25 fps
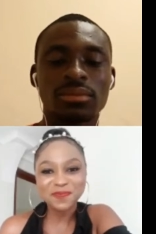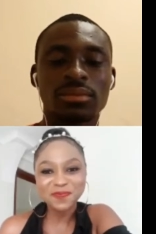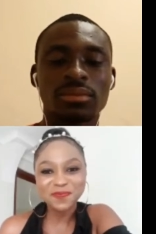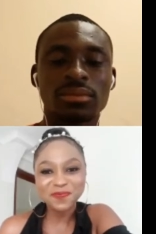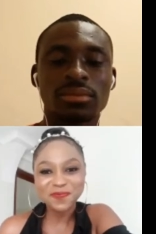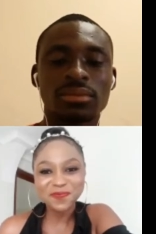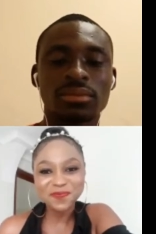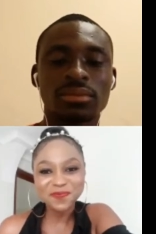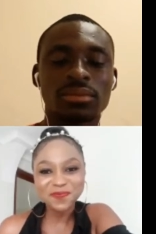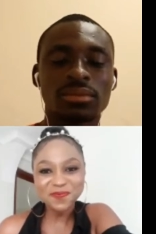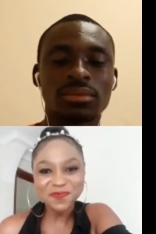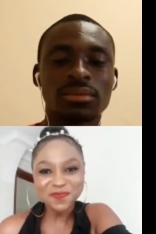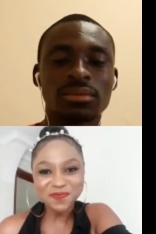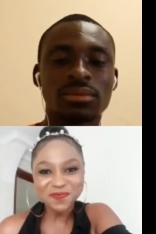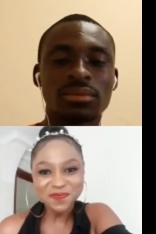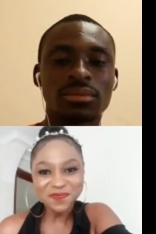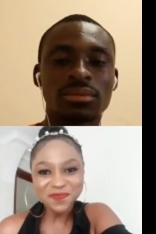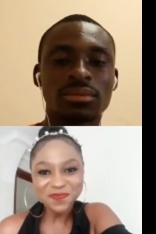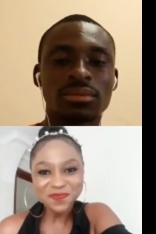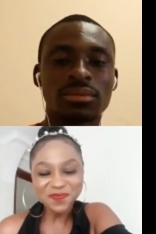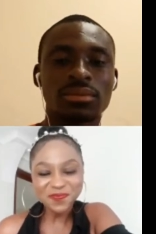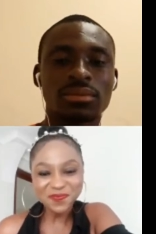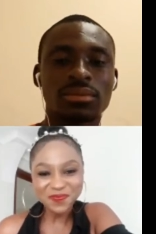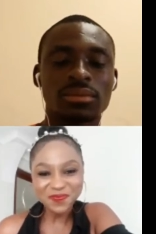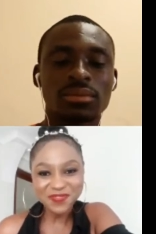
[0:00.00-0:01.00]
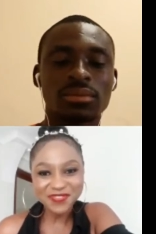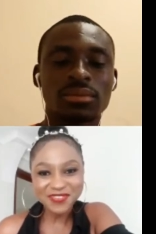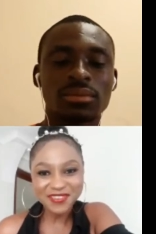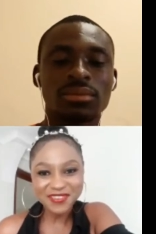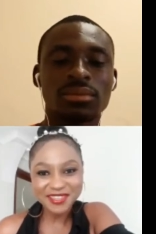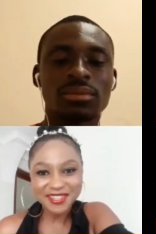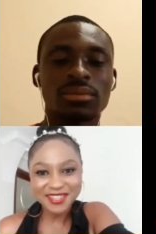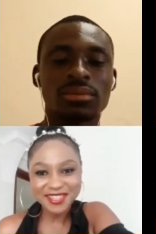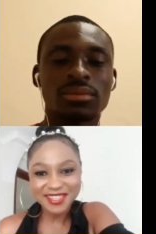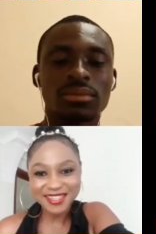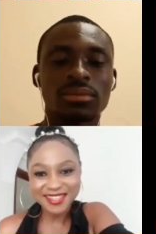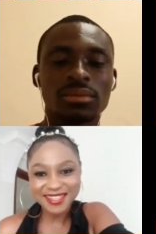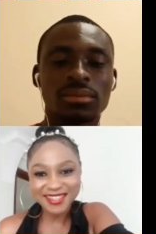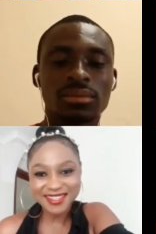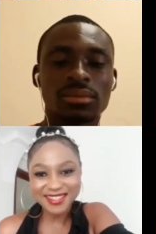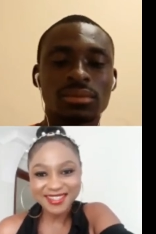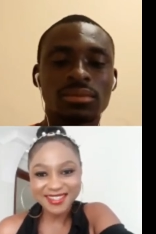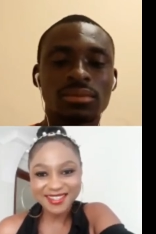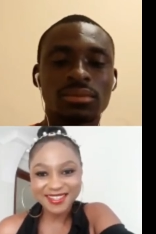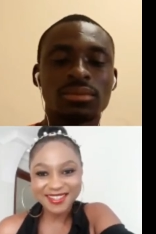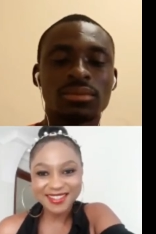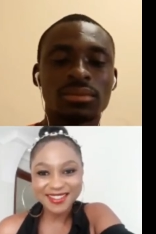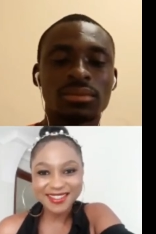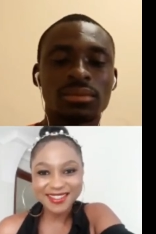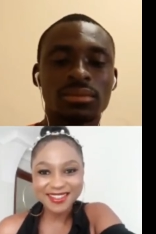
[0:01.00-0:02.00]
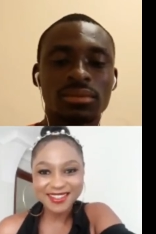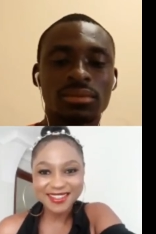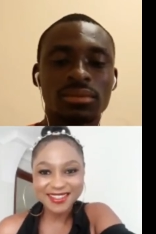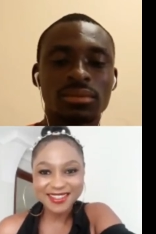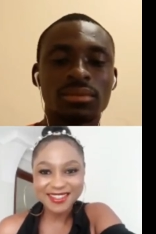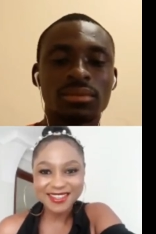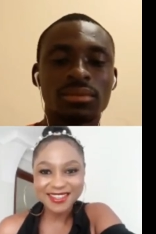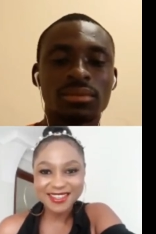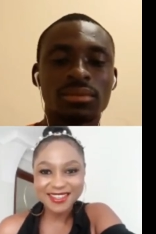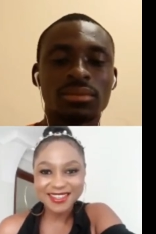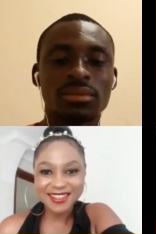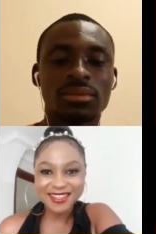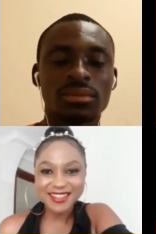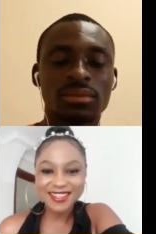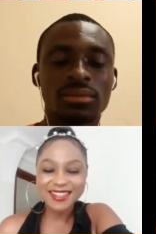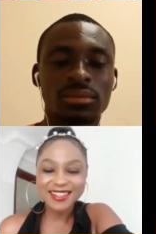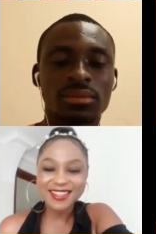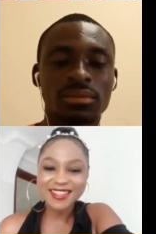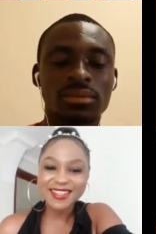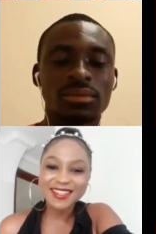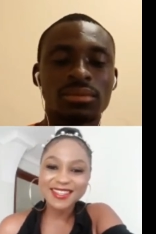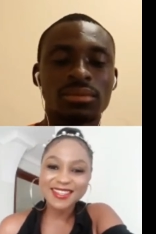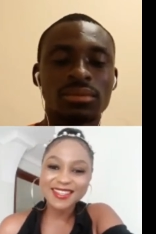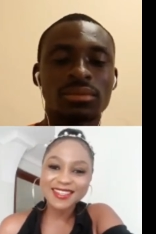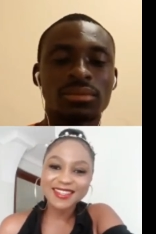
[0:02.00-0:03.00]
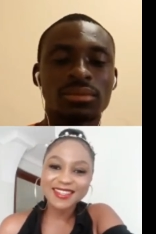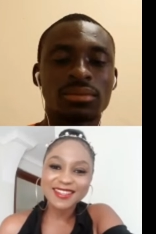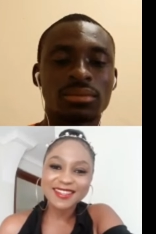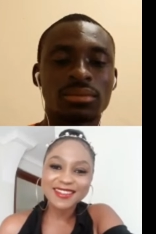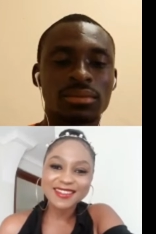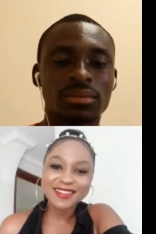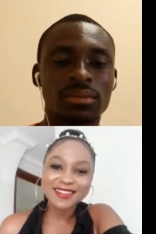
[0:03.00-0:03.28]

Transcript: (no one is talking)